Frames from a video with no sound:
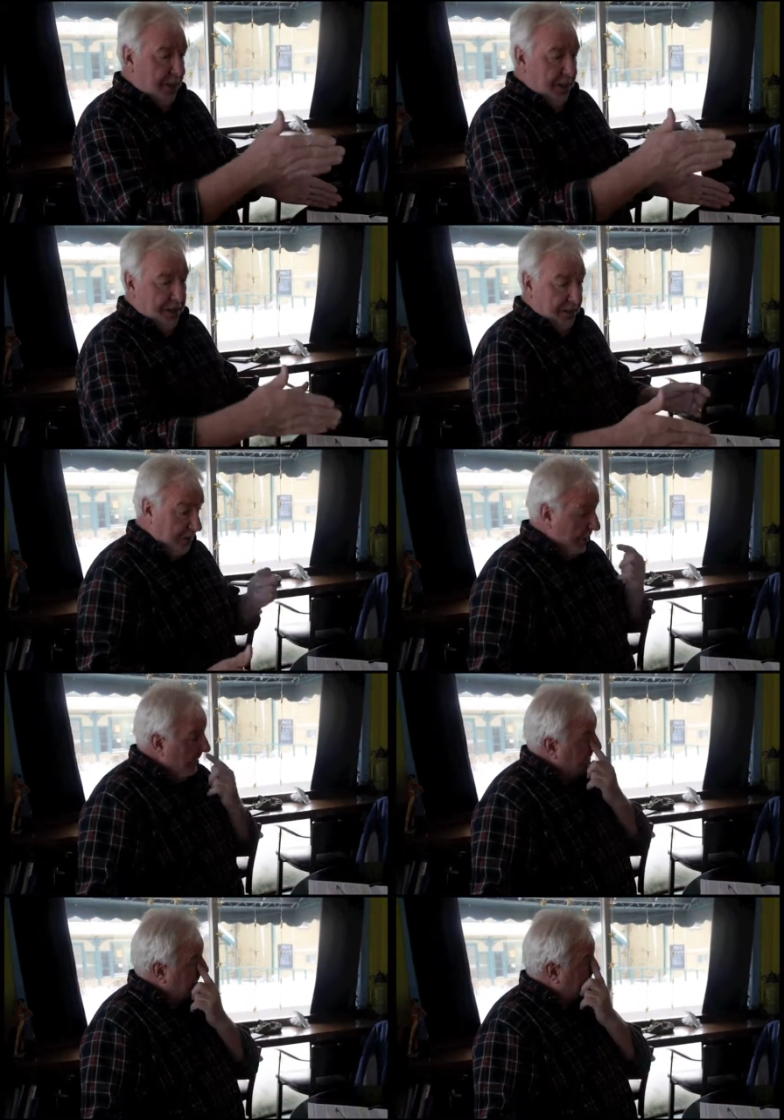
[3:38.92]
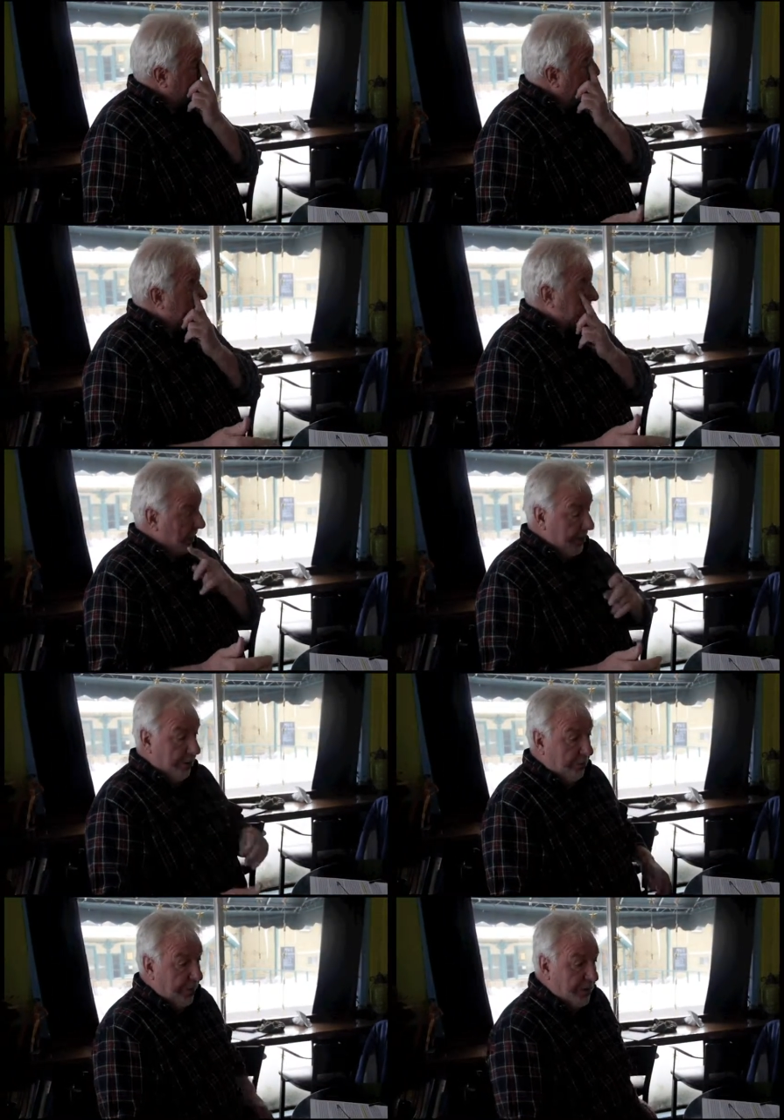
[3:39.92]
and the crack carry
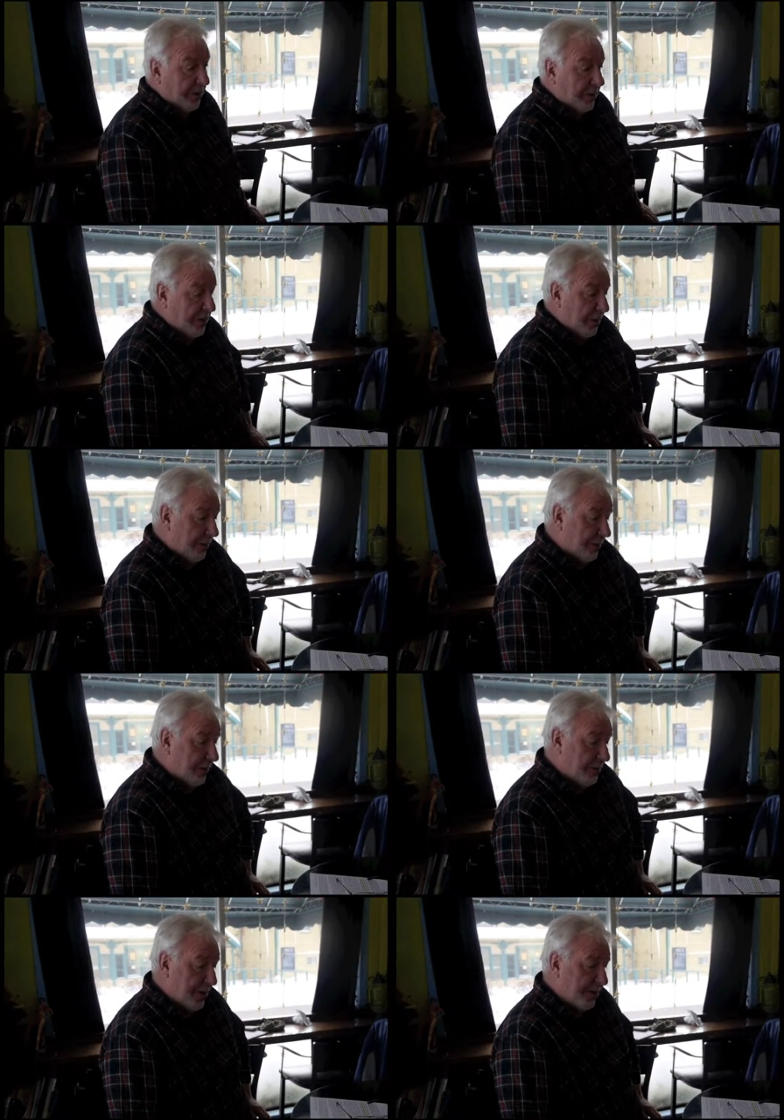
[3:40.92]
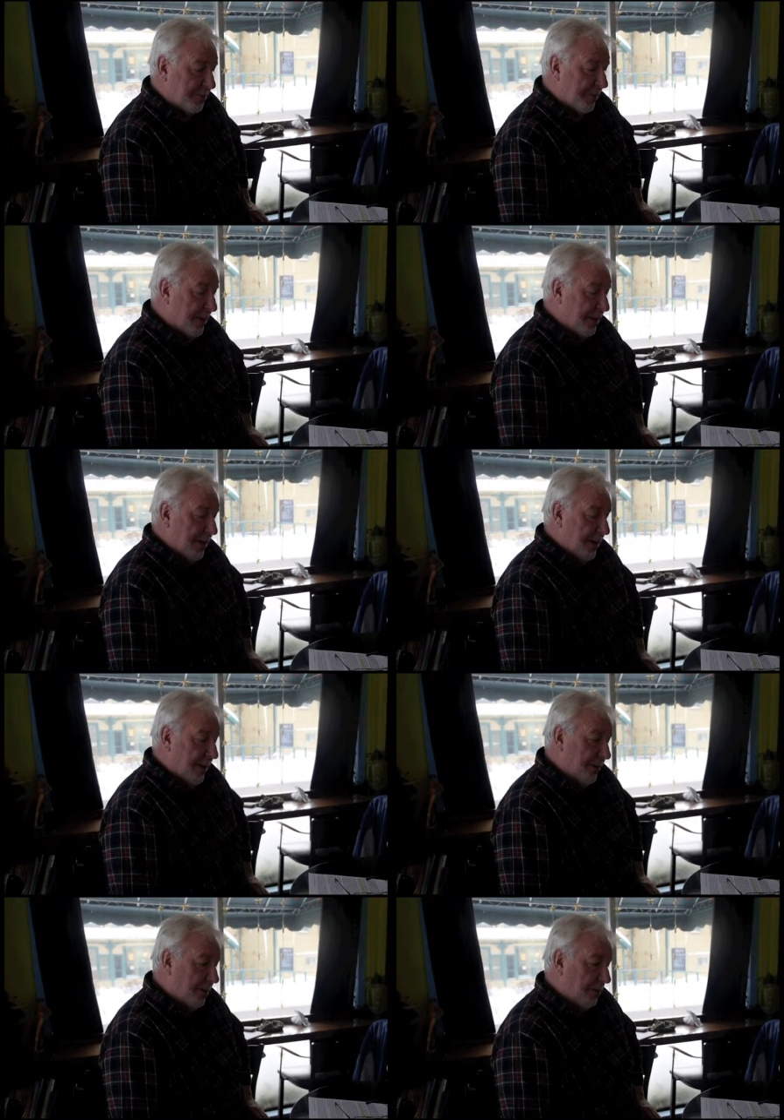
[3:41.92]
on right down to the basement,
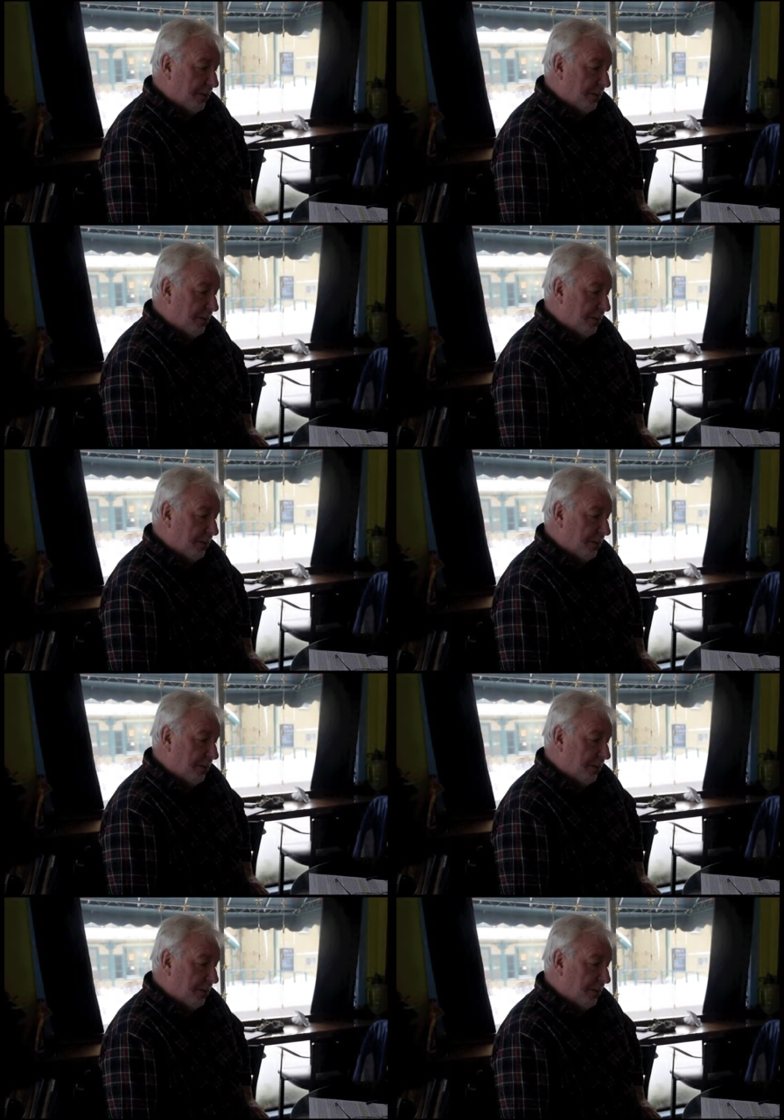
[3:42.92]
and they're